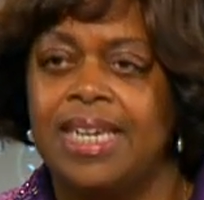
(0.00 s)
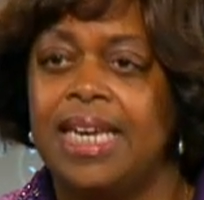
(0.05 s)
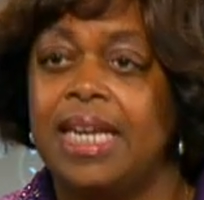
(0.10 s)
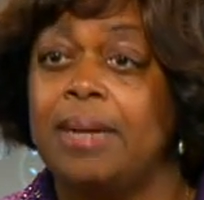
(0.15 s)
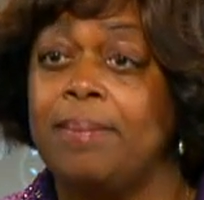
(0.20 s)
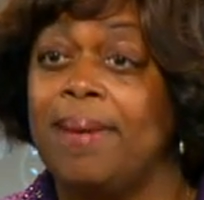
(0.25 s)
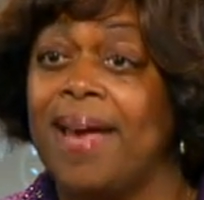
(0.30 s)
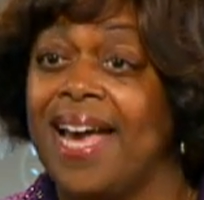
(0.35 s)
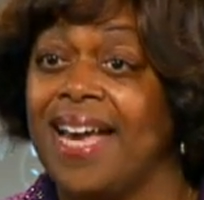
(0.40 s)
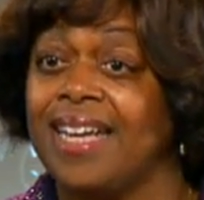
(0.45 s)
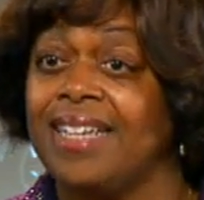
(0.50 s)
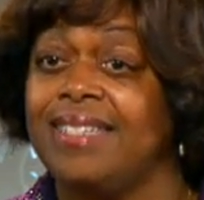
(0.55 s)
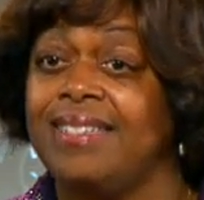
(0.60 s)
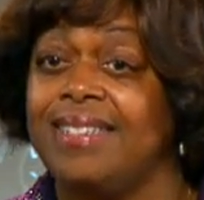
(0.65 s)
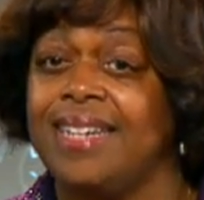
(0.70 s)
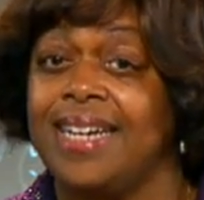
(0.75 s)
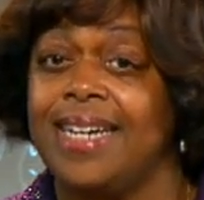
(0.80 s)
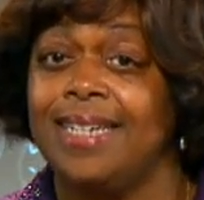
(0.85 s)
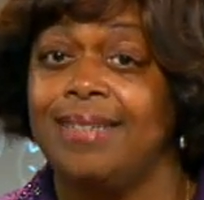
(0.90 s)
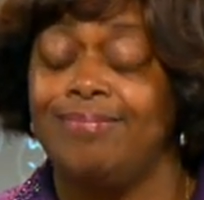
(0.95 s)
In
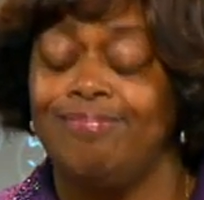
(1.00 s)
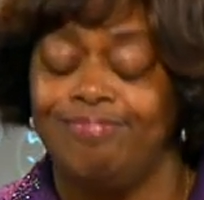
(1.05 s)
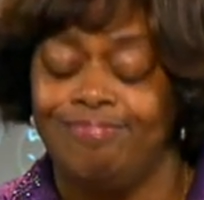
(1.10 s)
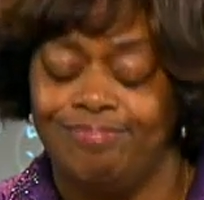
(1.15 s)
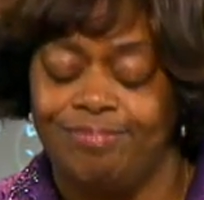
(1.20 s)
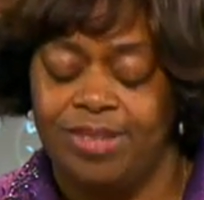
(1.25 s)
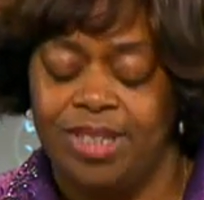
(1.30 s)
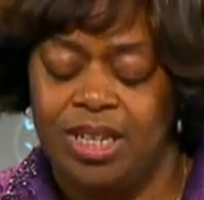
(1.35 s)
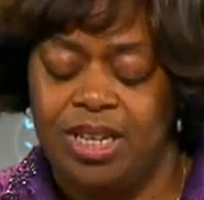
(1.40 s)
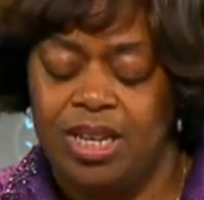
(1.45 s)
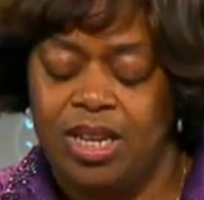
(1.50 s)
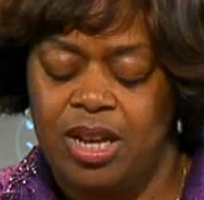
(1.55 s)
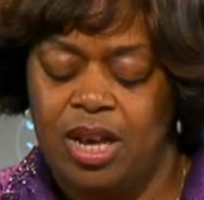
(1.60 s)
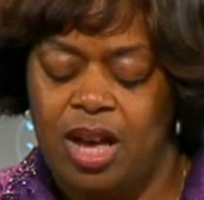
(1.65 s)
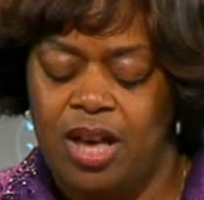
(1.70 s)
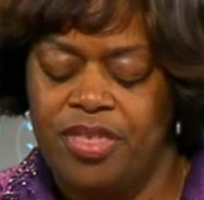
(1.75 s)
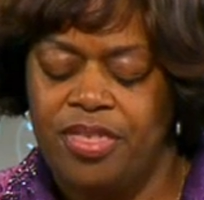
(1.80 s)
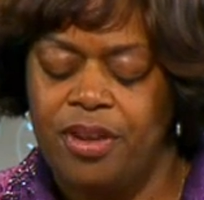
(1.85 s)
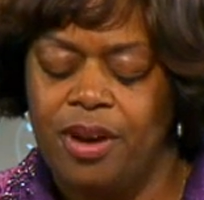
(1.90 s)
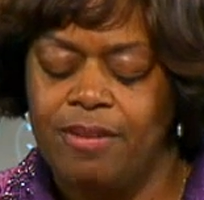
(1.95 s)
Pakistan,
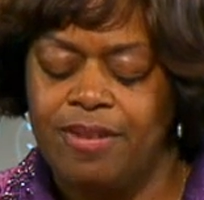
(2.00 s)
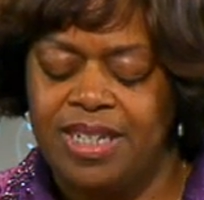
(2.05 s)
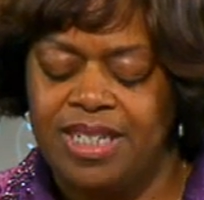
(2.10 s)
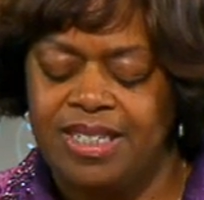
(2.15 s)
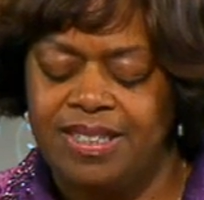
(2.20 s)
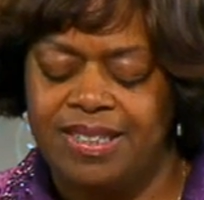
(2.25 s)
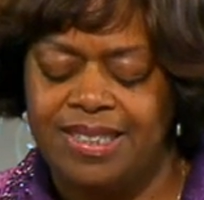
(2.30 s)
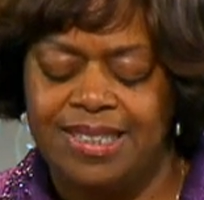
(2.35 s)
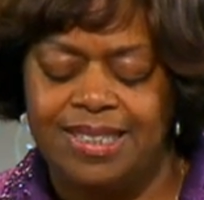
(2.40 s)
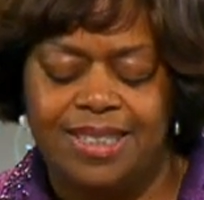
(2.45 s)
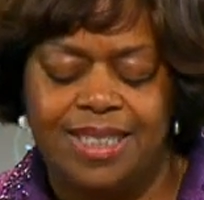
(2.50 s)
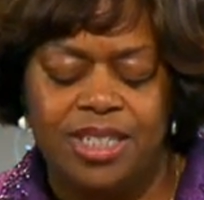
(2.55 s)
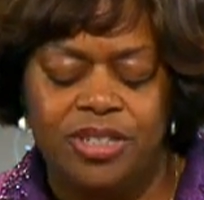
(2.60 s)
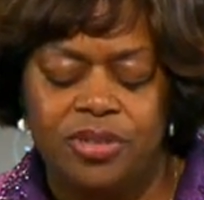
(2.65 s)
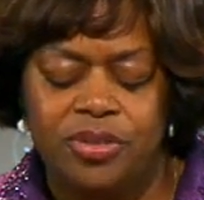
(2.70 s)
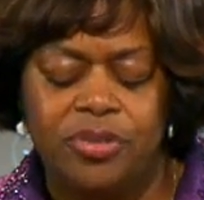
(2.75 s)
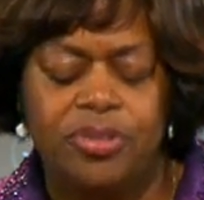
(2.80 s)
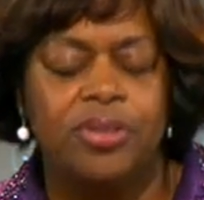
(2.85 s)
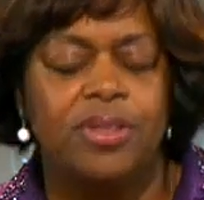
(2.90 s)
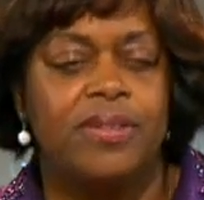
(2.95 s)
authorities
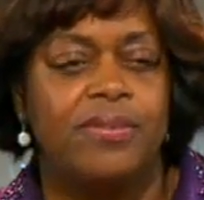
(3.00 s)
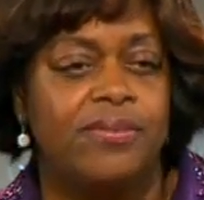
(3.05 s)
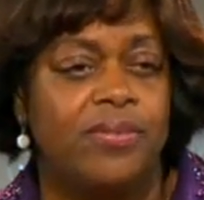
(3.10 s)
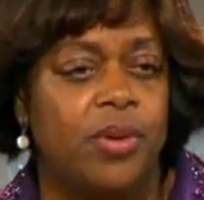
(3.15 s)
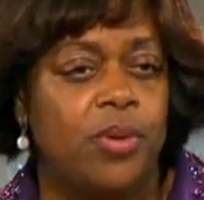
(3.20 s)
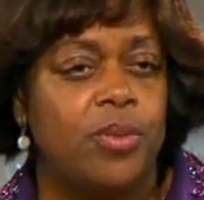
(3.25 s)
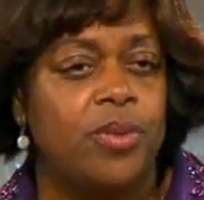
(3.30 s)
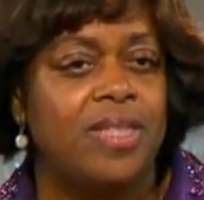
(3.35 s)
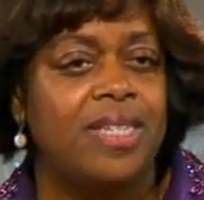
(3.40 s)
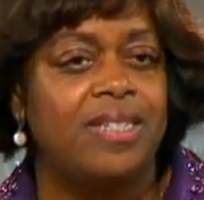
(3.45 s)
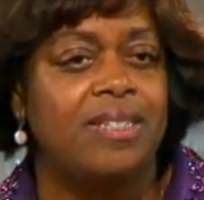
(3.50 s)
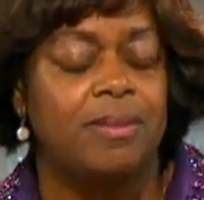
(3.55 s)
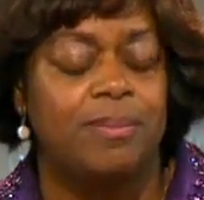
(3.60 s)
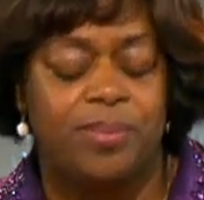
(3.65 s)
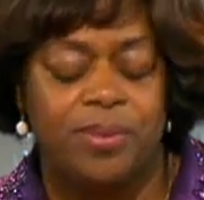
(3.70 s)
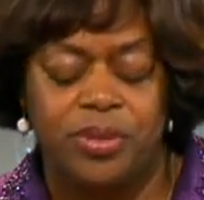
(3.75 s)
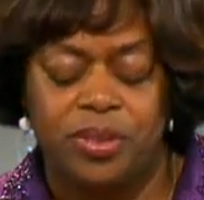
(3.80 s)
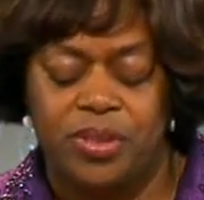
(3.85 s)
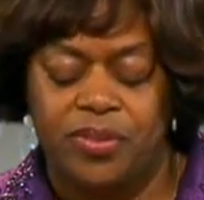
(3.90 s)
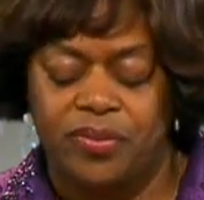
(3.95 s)
continue to invoke these
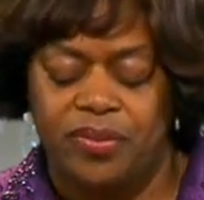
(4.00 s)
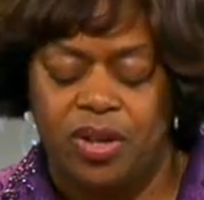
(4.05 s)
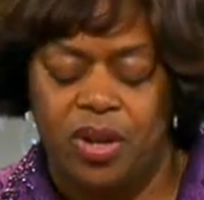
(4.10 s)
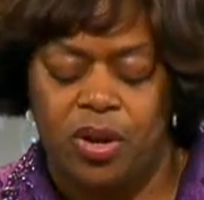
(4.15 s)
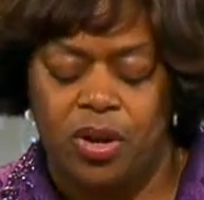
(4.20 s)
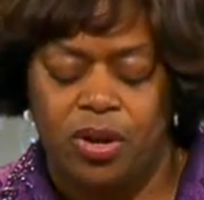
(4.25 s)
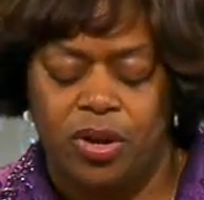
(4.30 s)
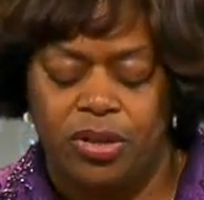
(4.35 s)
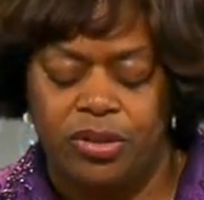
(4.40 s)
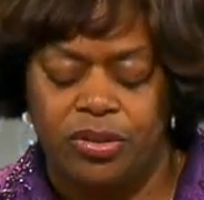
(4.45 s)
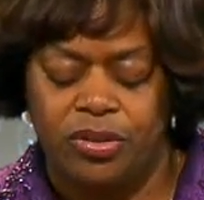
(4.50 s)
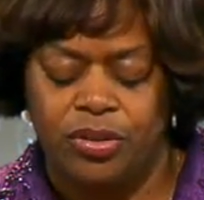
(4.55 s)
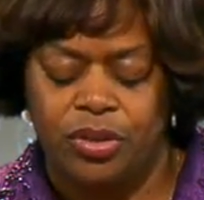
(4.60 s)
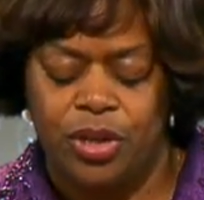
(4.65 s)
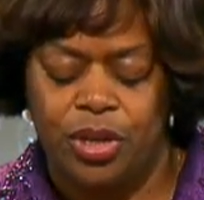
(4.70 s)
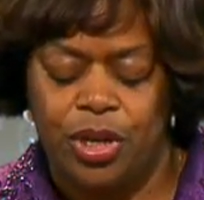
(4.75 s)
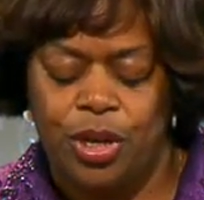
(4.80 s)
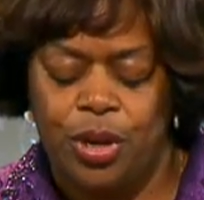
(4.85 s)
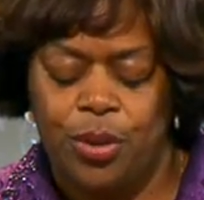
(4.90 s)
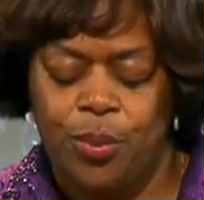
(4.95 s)
abusive laws,
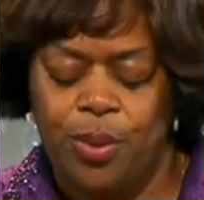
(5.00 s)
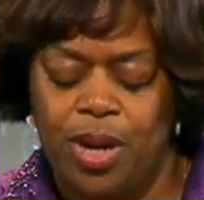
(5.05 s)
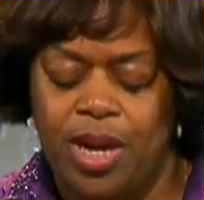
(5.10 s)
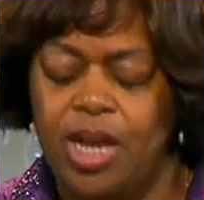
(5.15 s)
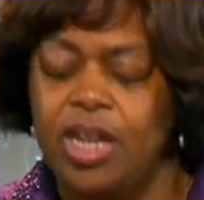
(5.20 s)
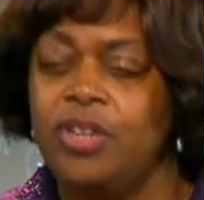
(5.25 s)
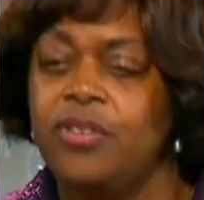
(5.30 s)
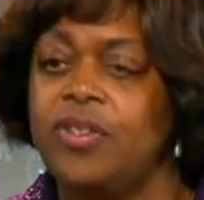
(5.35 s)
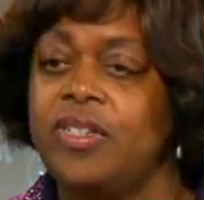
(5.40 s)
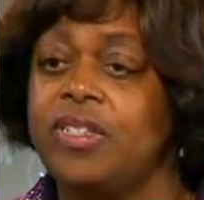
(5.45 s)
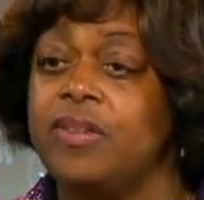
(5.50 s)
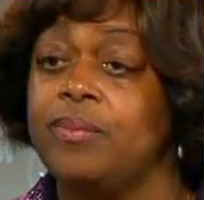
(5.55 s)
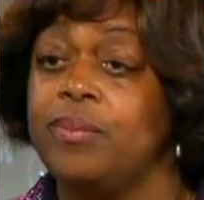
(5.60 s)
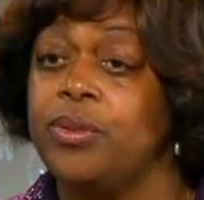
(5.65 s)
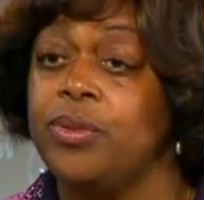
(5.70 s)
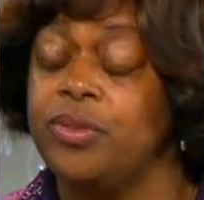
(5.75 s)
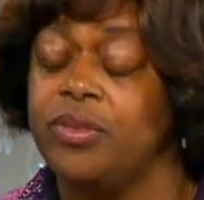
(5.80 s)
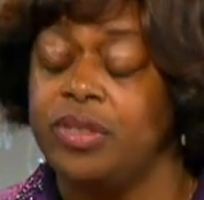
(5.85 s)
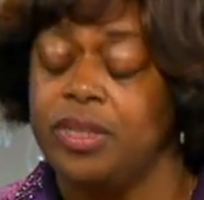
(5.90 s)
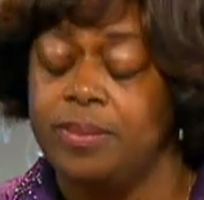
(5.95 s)
where hundreds of
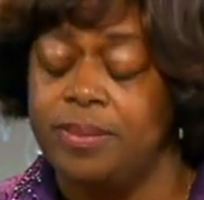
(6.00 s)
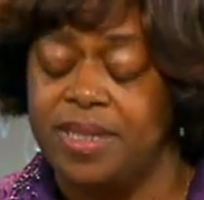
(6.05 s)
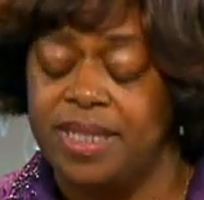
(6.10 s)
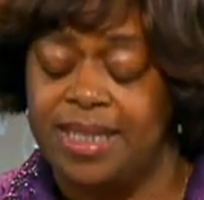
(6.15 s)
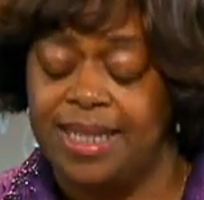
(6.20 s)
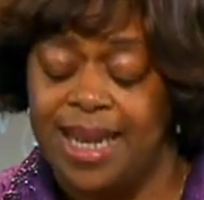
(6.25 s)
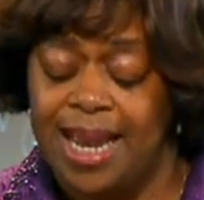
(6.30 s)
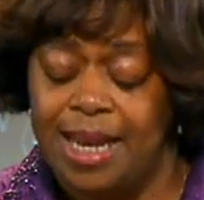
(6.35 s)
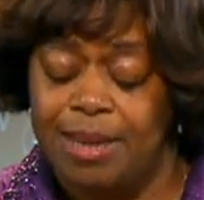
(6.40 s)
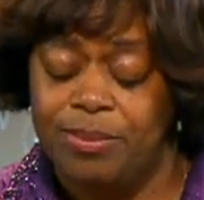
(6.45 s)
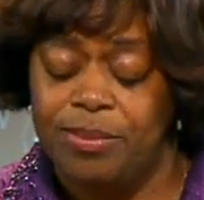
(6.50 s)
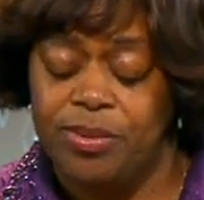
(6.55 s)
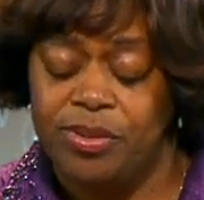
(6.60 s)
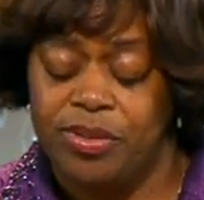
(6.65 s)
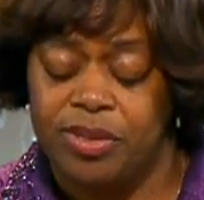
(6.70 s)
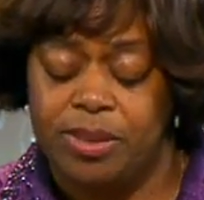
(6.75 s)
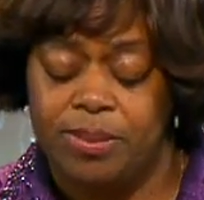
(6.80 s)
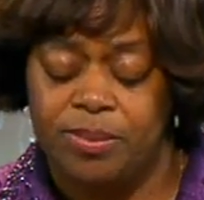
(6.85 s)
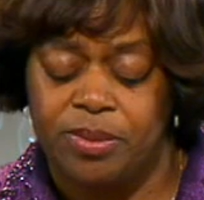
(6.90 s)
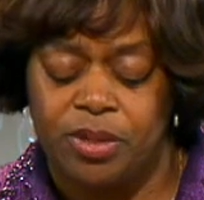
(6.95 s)
Muslims and non
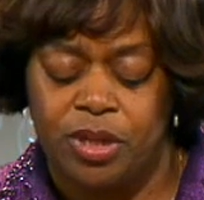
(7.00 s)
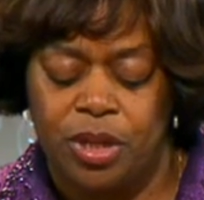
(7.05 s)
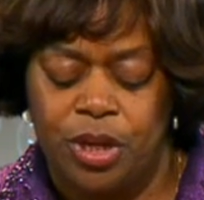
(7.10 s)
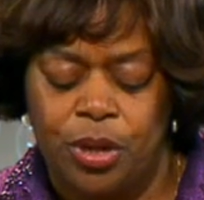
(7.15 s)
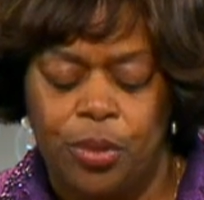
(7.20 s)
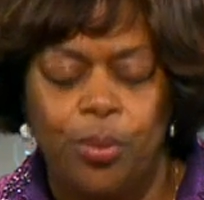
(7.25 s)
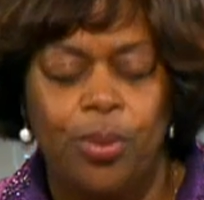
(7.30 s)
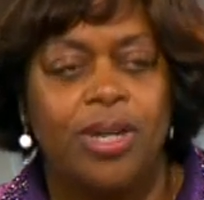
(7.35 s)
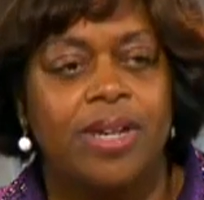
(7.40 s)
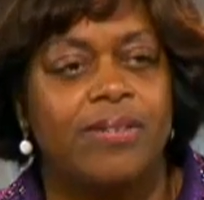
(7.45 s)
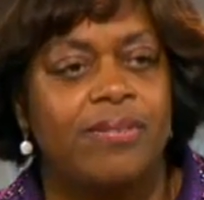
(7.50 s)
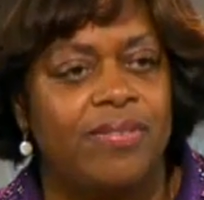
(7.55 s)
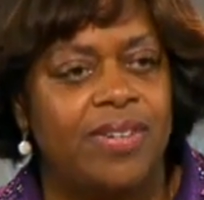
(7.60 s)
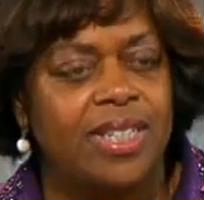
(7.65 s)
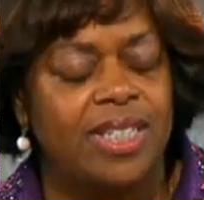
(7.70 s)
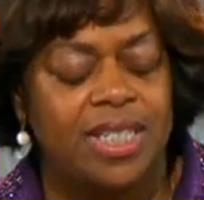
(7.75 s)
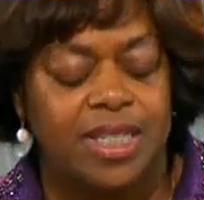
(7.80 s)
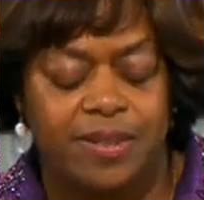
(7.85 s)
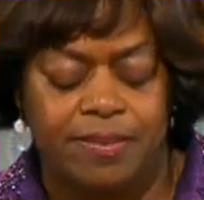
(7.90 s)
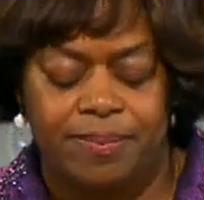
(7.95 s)
Muslims were
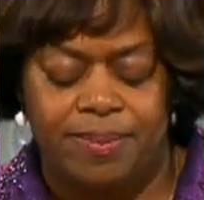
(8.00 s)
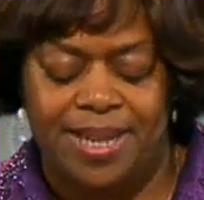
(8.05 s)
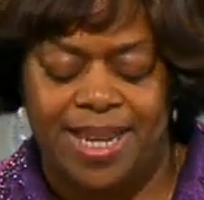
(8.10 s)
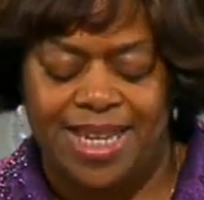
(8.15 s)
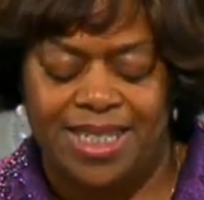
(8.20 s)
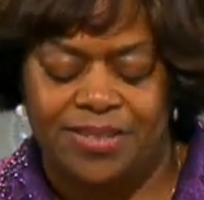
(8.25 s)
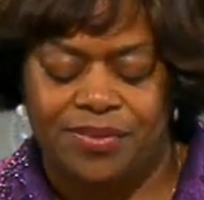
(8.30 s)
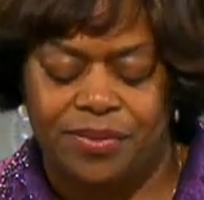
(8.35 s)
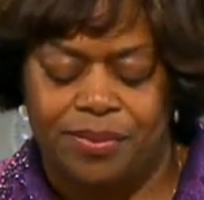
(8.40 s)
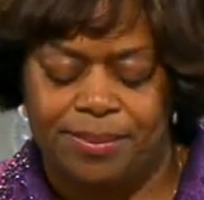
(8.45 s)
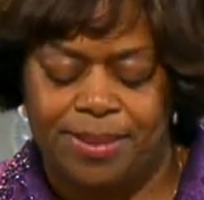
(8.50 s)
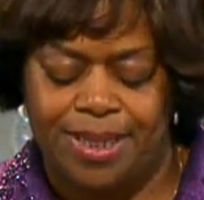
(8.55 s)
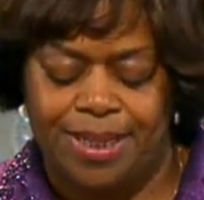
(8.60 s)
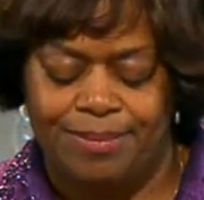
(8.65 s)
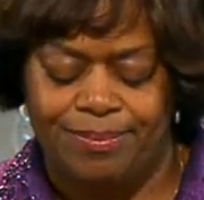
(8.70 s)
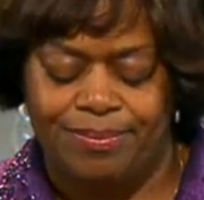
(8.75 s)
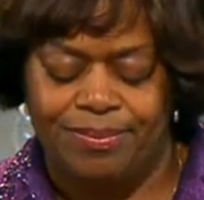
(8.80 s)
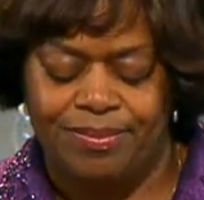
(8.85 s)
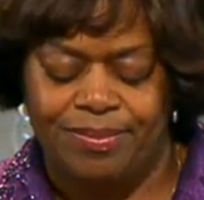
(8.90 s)
convicted of blasphemy.